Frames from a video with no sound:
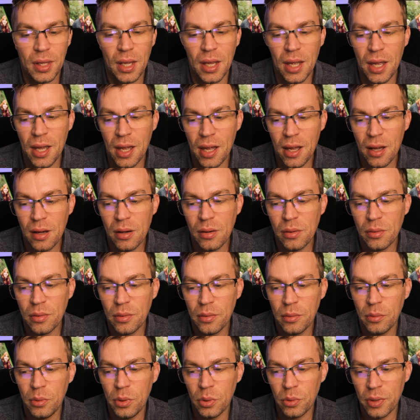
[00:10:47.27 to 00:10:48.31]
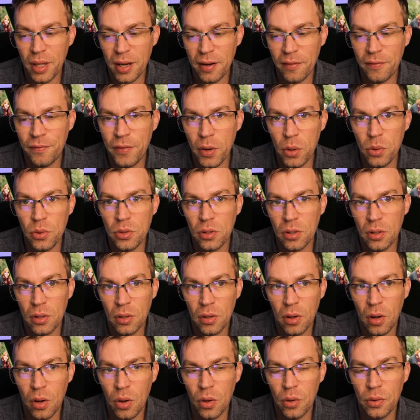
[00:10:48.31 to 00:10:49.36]
we'll then vote
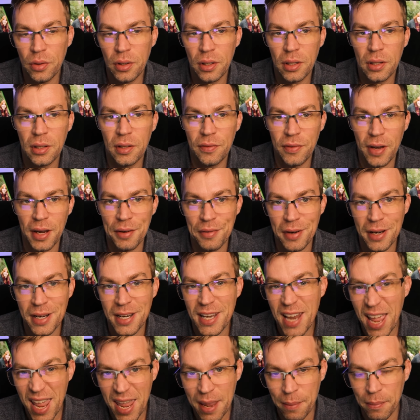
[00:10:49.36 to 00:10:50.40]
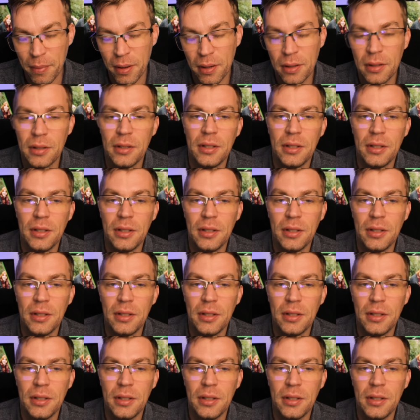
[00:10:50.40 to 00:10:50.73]
on the favourite name.